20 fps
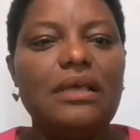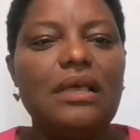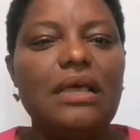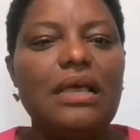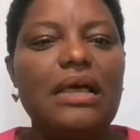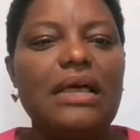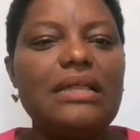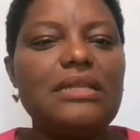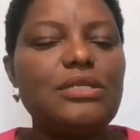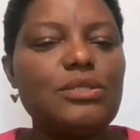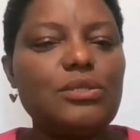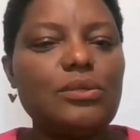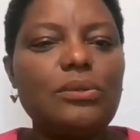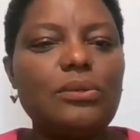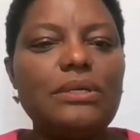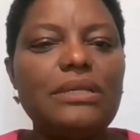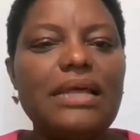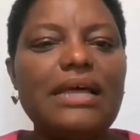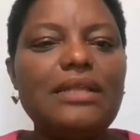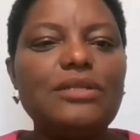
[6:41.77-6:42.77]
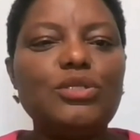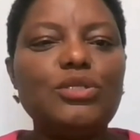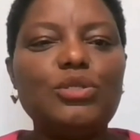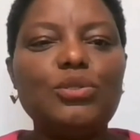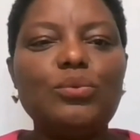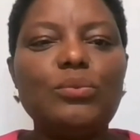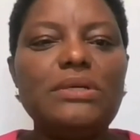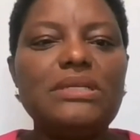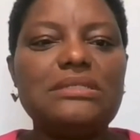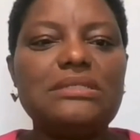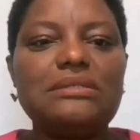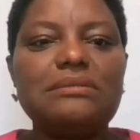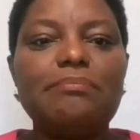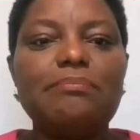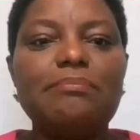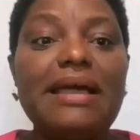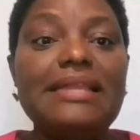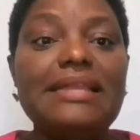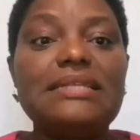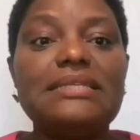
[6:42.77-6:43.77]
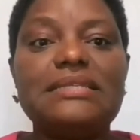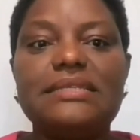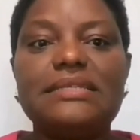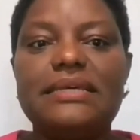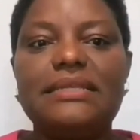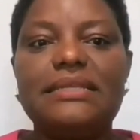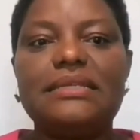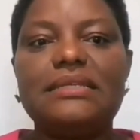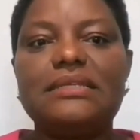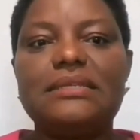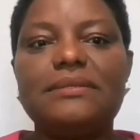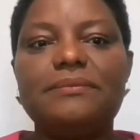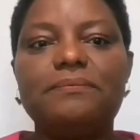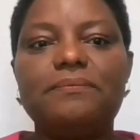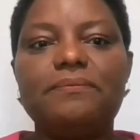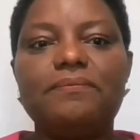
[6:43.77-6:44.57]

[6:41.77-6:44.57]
And so it had to do with mindset.